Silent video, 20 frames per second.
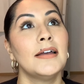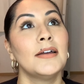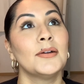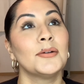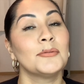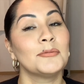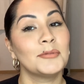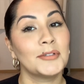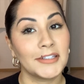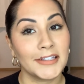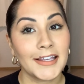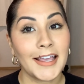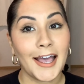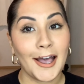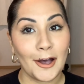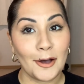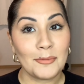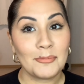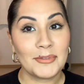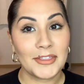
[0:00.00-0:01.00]
really
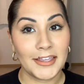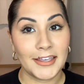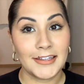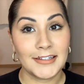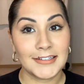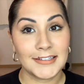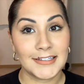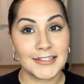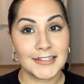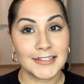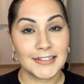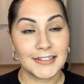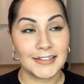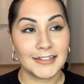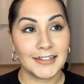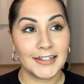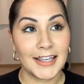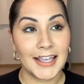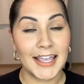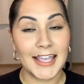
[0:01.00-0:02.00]
help things
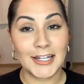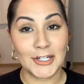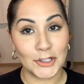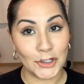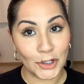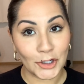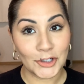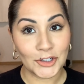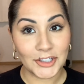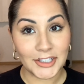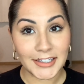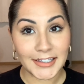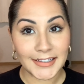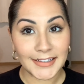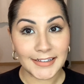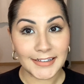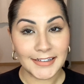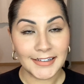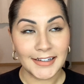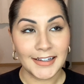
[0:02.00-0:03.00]

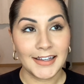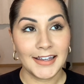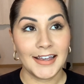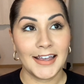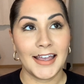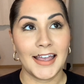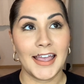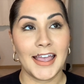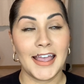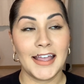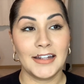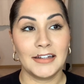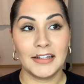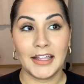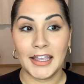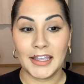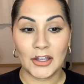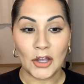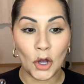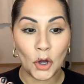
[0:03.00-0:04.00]
internally and
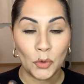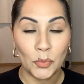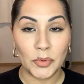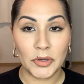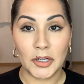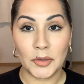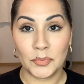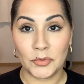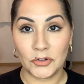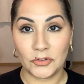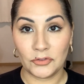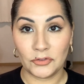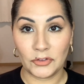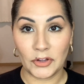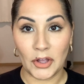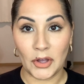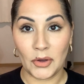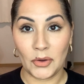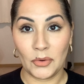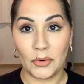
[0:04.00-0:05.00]
like open up your
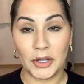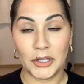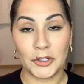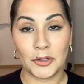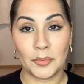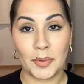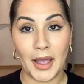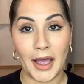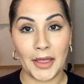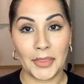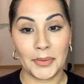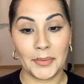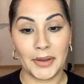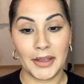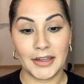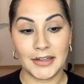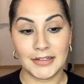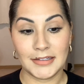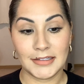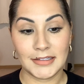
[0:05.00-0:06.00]
flow and your
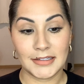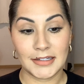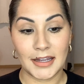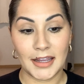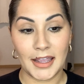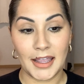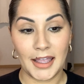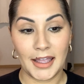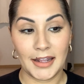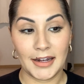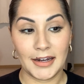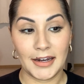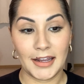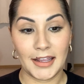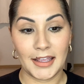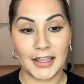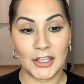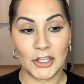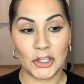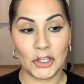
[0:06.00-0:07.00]
pathways. And
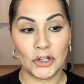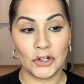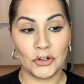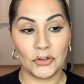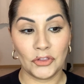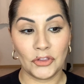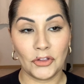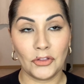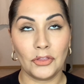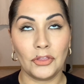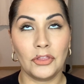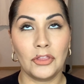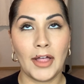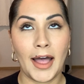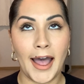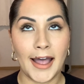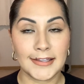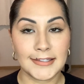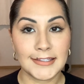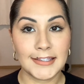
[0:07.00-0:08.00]
the
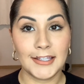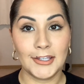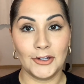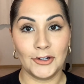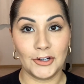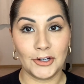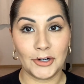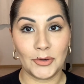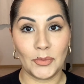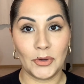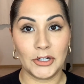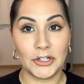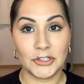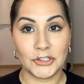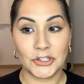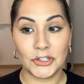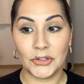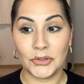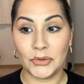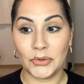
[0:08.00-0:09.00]
last thing you're going to want to
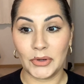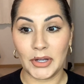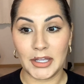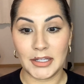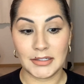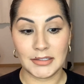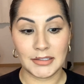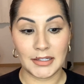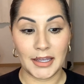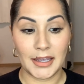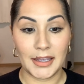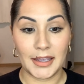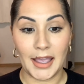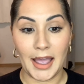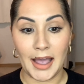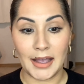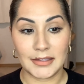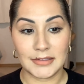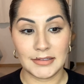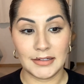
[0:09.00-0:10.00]
do is like
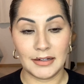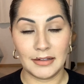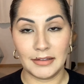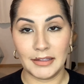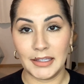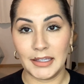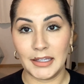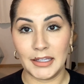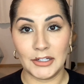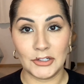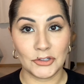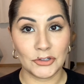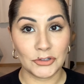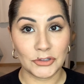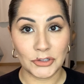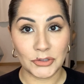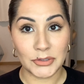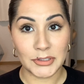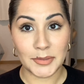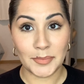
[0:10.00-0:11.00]
accidentally
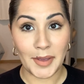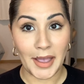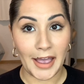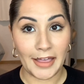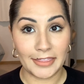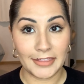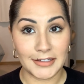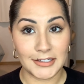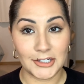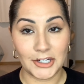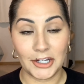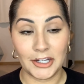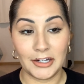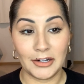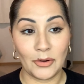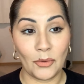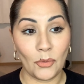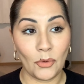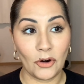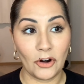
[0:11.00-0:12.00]
introduce a pathogen
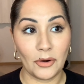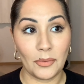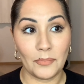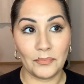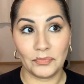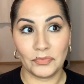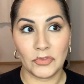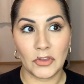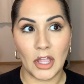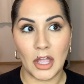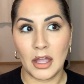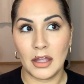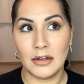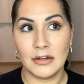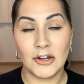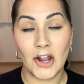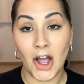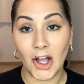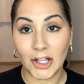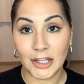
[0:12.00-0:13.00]
or
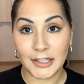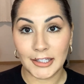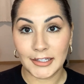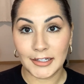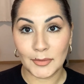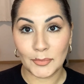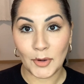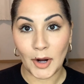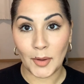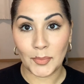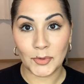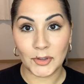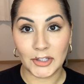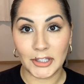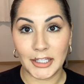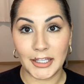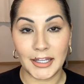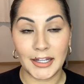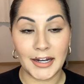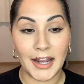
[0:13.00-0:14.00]
not clean it
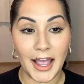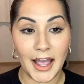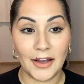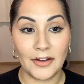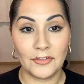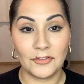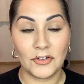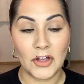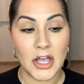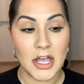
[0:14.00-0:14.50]
properly and have